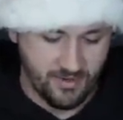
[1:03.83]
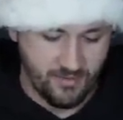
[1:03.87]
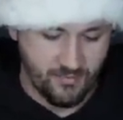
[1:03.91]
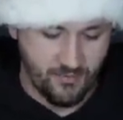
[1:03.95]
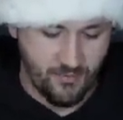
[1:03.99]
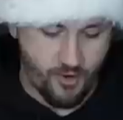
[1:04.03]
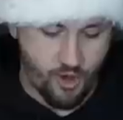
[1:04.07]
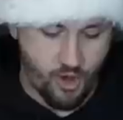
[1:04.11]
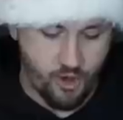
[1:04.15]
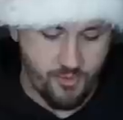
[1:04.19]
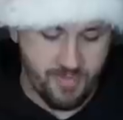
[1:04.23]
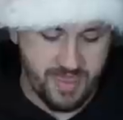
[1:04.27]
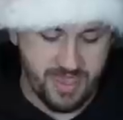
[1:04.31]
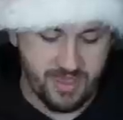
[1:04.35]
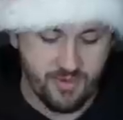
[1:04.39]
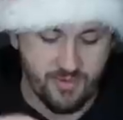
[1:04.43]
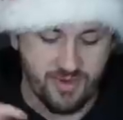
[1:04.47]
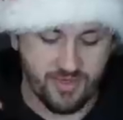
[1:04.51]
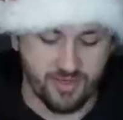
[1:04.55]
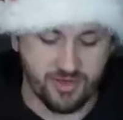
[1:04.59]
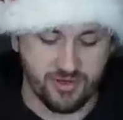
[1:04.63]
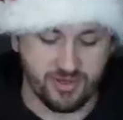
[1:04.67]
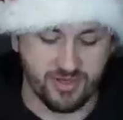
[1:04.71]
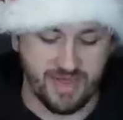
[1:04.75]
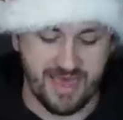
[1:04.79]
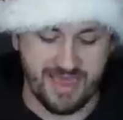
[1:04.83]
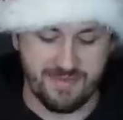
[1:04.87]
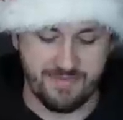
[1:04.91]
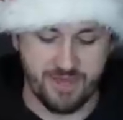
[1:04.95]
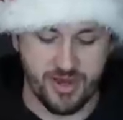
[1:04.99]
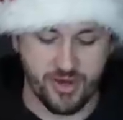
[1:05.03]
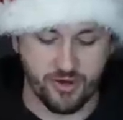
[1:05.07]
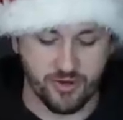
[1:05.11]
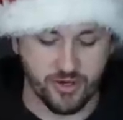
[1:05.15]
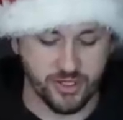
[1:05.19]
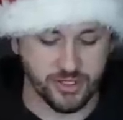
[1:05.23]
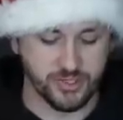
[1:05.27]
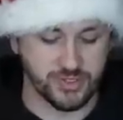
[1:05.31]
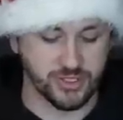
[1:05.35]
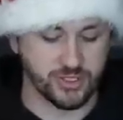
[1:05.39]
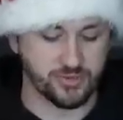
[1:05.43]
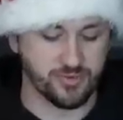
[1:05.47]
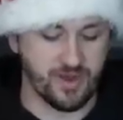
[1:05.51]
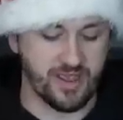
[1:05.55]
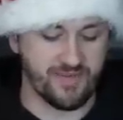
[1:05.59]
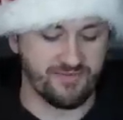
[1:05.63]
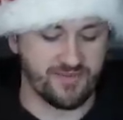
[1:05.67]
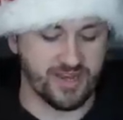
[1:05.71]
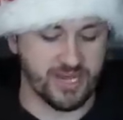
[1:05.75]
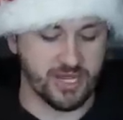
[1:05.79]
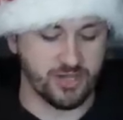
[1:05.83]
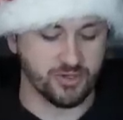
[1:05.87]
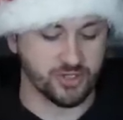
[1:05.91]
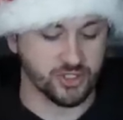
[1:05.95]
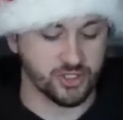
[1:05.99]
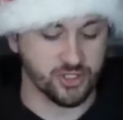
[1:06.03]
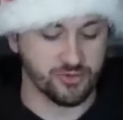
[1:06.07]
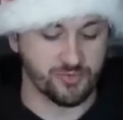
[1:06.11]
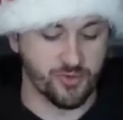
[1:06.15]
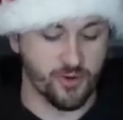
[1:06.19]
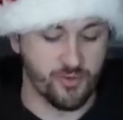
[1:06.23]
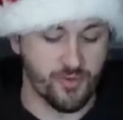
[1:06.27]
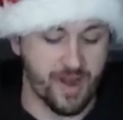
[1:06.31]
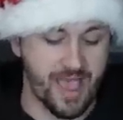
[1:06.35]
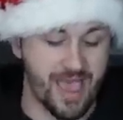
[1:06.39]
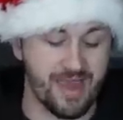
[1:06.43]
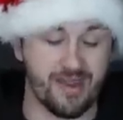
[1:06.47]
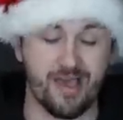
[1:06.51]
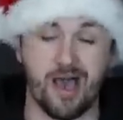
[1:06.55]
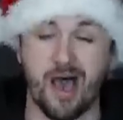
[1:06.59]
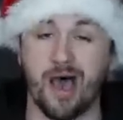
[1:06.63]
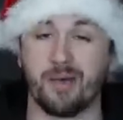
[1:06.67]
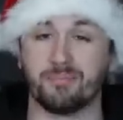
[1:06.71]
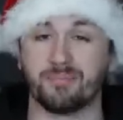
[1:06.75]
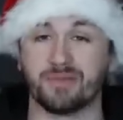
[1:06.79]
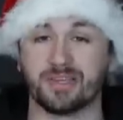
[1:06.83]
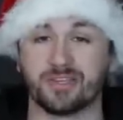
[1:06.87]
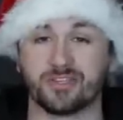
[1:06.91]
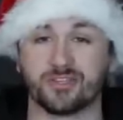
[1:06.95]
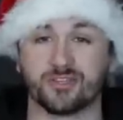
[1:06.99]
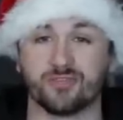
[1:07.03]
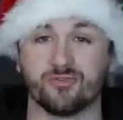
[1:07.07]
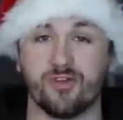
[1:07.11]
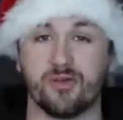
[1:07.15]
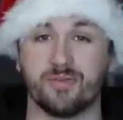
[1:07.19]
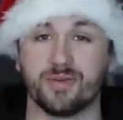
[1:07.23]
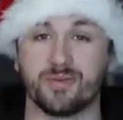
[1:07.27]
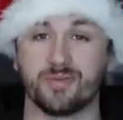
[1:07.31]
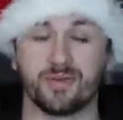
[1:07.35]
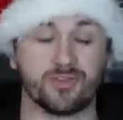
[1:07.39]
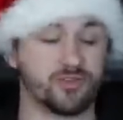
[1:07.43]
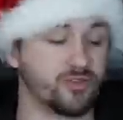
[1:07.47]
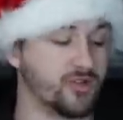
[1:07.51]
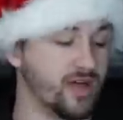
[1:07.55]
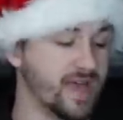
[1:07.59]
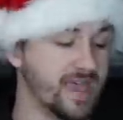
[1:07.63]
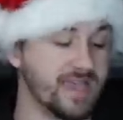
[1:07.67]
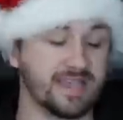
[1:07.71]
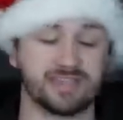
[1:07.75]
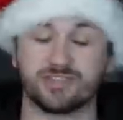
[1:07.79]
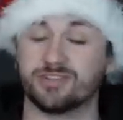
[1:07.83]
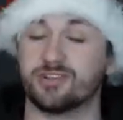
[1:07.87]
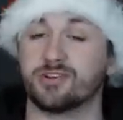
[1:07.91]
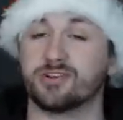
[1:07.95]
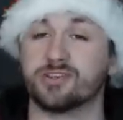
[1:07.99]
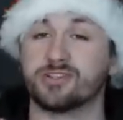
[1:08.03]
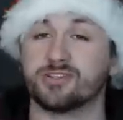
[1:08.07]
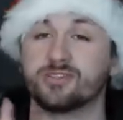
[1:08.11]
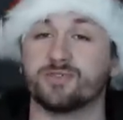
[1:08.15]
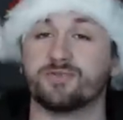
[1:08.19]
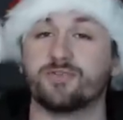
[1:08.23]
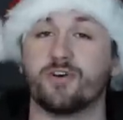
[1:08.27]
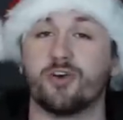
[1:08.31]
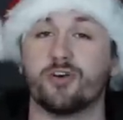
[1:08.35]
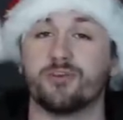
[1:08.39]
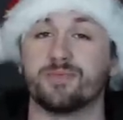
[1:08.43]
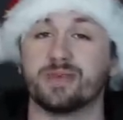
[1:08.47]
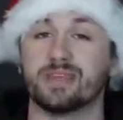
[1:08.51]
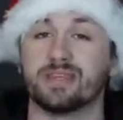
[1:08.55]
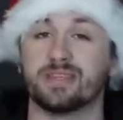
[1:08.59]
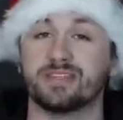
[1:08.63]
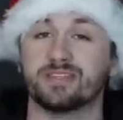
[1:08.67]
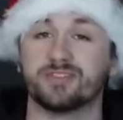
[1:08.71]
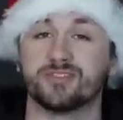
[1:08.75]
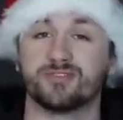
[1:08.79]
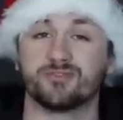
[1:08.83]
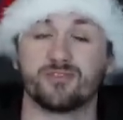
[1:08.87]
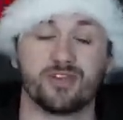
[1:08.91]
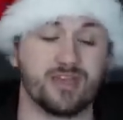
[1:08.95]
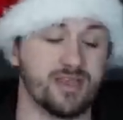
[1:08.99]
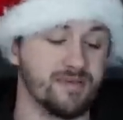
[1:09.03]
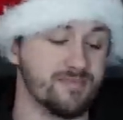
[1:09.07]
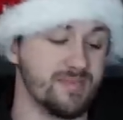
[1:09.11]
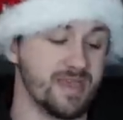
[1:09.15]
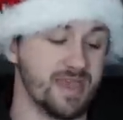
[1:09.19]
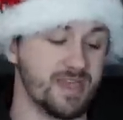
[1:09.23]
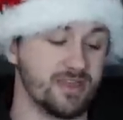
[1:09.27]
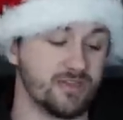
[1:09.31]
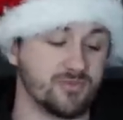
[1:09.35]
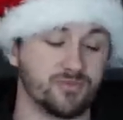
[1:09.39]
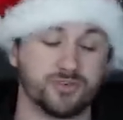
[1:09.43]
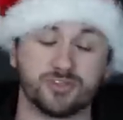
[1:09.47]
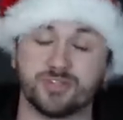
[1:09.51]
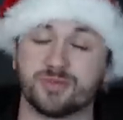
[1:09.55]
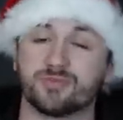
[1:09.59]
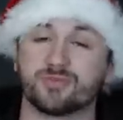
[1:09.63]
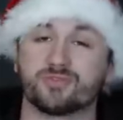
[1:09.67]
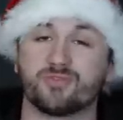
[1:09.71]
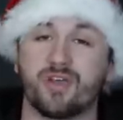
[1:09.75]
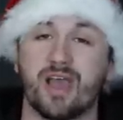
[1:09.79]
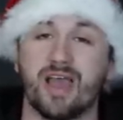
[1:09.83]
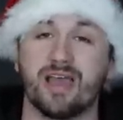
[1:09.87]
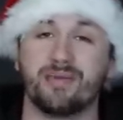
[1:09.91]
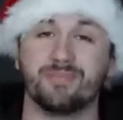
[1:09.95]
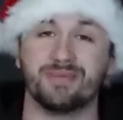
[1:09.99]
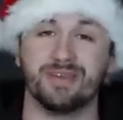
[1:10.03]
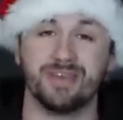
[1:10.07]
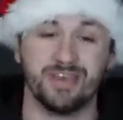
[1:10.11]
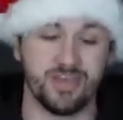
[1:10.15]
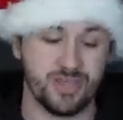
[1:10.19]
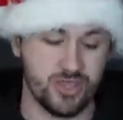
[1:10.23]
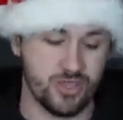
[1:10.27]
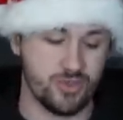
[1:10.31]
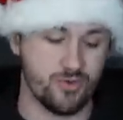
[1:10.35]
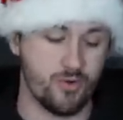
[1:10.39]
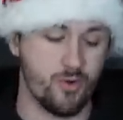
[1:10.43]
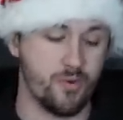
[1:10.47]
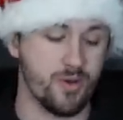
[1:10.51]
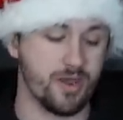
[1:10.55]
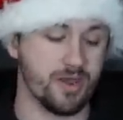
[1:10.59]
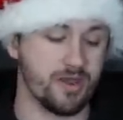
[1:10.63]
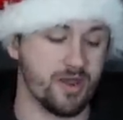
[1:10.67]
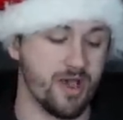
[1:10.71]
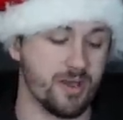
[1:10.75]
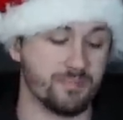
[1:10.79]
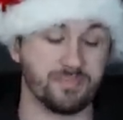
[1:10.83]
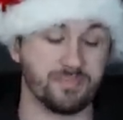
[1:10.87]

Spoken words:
Roaming with Clay. Merry Christmas. Great video. Super rad optics. So Roaming with Clay, as long as you follow me on Instagram and you are subscribed, you will win an